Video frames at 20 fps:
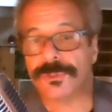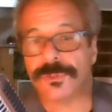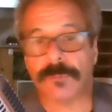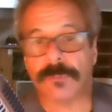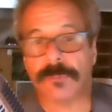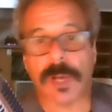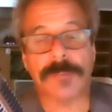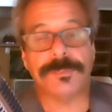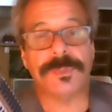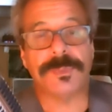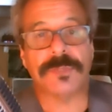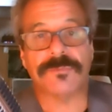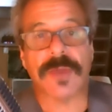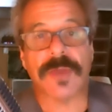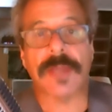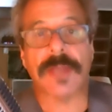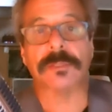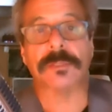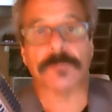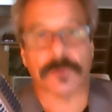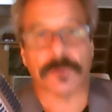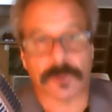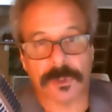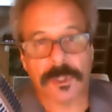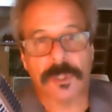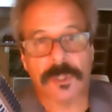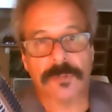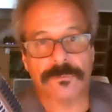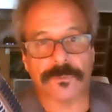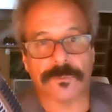there might be available
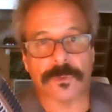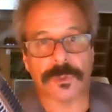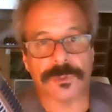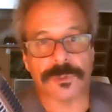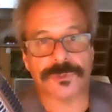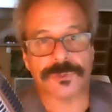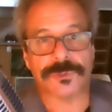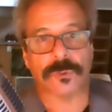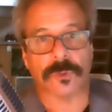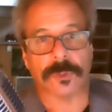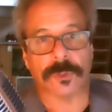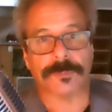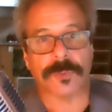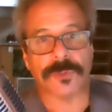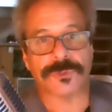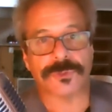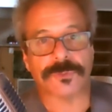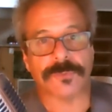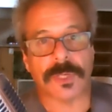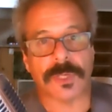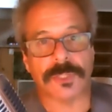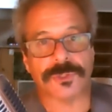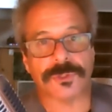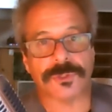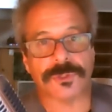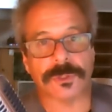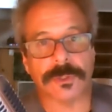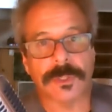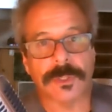for historic preservation.